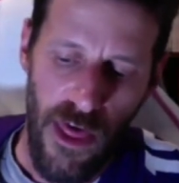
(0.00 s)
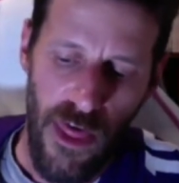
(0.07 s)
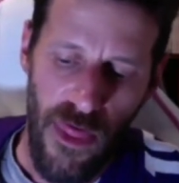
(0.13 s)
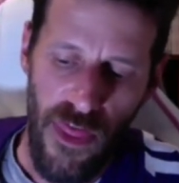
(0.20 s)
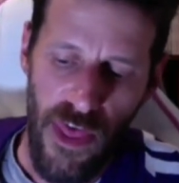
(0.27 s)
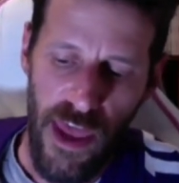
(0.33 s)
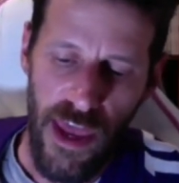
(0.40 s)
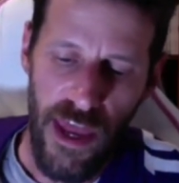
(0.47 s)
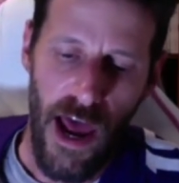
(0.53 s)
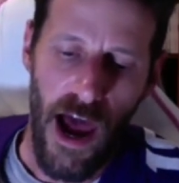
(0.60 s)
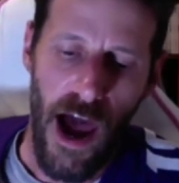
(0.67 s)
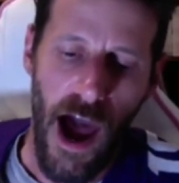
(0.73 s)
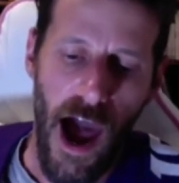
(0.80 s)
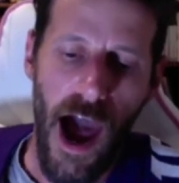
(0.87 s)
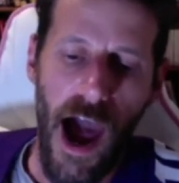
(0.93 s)
that
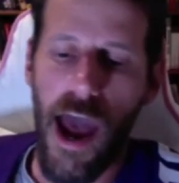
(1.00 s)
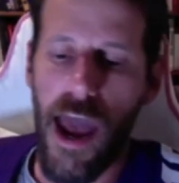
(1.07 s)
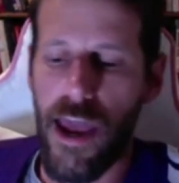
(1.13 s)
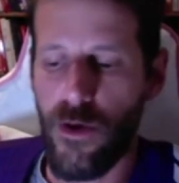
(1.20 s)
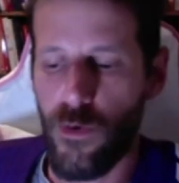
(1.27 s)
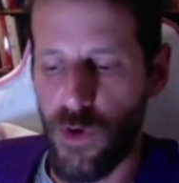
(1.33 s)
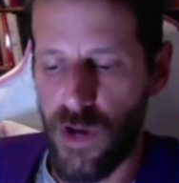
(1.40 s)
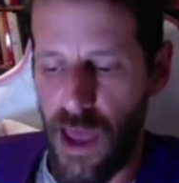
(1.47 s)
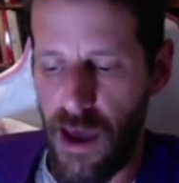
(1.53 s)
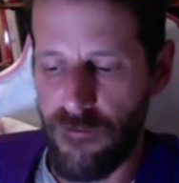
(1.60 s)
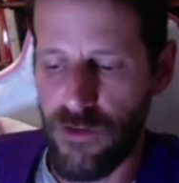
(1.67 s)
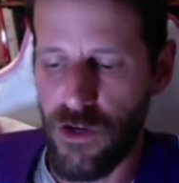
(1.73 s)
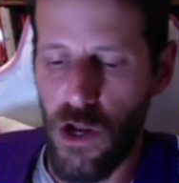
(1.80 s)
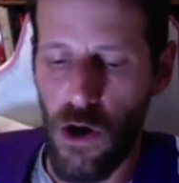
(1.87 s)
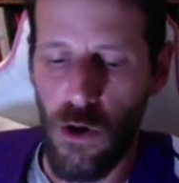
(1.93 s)
I would have
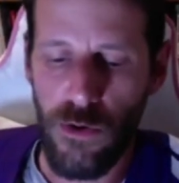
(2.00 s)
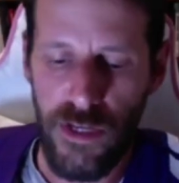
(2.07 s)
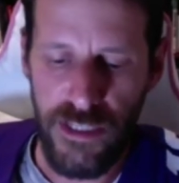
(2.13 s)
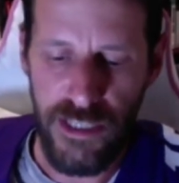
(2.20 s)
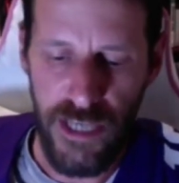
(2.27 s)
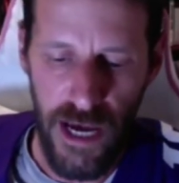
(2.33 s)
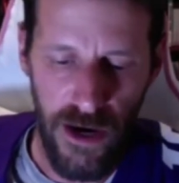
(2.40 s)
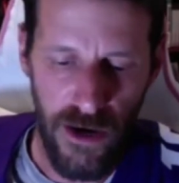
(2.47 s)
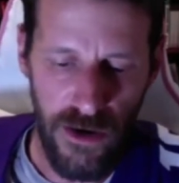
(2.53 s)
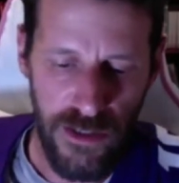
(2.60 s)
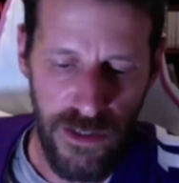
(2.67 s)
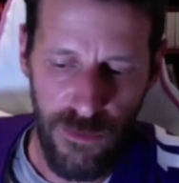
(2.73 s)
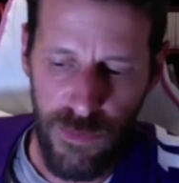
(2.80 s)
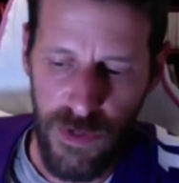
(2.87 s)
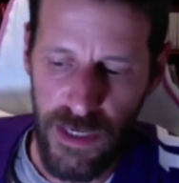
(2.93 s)
no desire
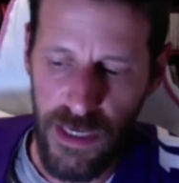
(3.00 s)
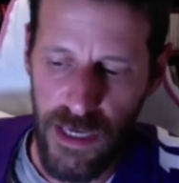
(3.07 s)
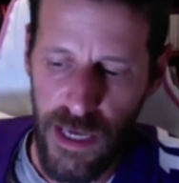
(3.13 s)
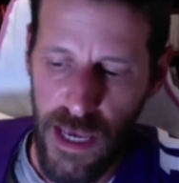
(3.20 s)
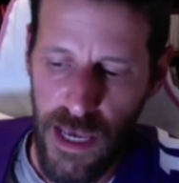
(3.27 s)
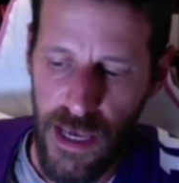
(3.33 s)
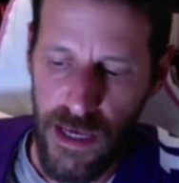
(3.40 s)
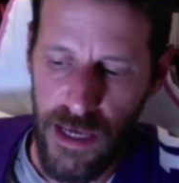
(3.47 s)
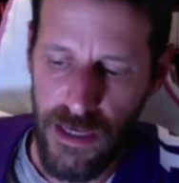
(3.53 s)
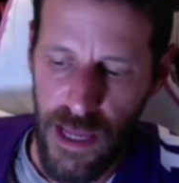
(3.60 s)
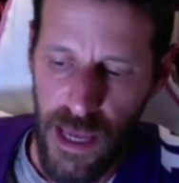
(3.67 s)
to be in